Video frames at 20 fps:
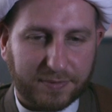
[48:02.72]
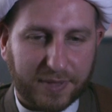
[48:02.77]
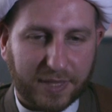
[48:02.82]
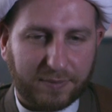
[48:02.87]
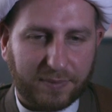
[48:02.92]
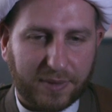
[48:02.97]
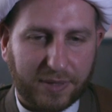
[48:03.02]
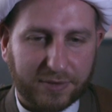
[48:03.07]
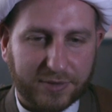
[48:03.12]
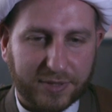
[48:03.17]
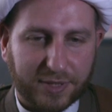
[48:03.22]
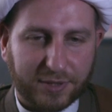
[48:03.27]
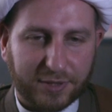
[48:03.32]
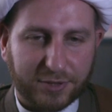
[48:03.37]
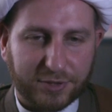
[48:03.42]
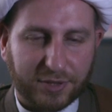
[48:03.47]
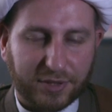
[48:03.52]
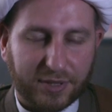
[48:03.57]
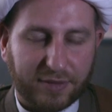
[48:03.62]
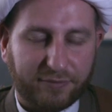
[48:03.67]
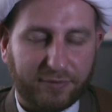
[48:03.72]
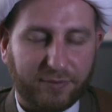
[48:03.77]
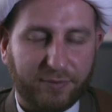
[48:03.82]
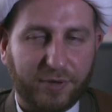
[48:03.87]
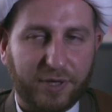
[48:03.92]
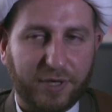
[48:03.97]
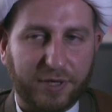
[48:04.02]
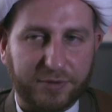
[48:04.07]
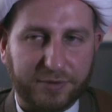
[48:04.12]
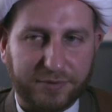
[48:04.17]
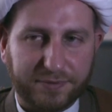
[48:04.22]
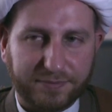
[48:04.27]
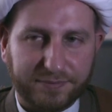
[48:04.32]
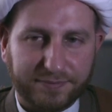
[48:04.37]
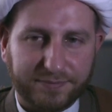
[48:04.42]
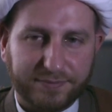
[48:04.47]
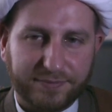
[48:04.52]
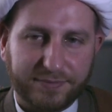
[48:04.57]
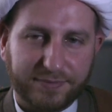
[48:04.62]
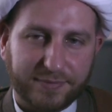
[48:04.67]
make my recitation come from the heart.
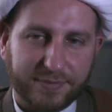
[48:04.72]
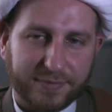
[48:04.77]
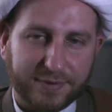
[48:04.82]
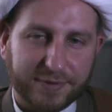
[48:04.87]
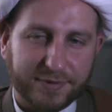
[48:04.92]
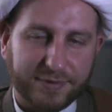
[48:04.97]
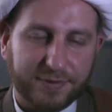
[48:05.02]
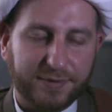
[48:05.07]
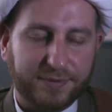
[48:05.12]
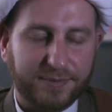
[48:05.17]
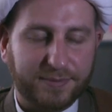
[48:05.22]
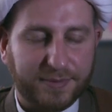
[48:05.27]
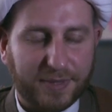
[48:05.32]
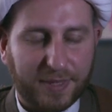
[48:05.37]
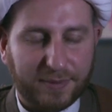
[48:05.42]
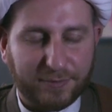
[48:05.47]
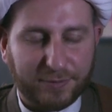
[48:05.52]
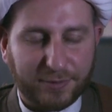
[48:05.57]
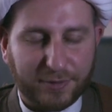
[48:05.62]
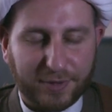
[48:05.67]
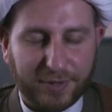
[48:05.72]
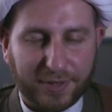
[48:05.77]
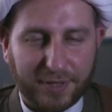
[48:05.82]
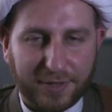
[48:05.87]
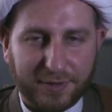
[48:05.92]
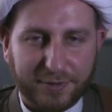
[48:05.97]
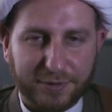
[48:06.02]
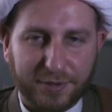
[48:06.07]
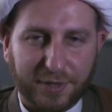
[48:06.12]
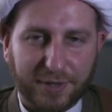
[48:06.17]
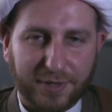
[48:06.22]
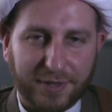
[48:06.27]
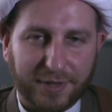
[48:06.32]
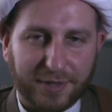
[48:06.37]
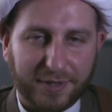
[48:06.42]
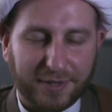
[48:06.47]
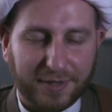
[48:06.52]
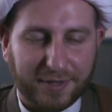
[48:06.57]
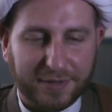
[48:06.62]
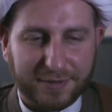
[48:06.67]
So, alhamdulillah, inshallah,
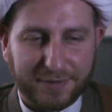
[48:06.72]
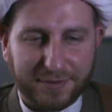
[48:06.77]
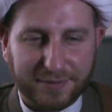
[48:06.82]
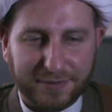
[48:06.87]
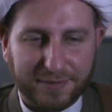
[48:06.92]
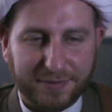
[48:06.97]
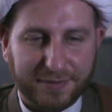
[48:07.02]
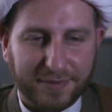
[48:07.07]
I guess